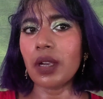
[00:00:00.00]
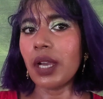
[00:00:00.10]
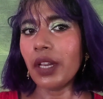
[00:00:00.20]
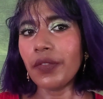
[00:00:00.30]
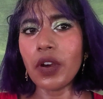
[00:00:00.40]

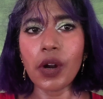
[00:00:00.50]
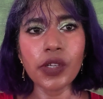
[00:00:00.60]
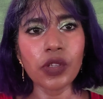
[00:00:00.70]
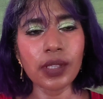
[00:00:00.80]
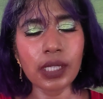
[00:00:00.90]
kind of
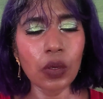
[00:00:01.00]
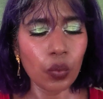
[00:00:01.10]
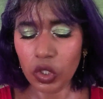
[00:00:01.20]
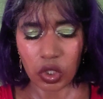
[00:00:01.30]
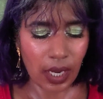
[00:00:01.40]
harsh on the skin,
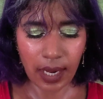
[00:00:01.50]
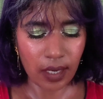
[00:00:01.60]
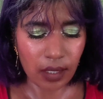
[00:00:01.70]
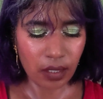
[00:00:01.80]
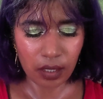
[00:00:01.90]
which
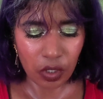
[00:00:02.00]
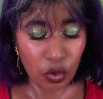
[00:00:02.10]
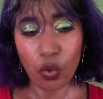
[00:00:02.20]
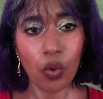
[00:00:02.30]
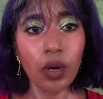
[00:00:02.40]
I
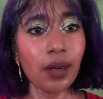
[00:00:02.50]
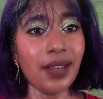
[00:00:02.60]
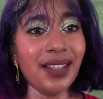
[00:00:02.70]
adore.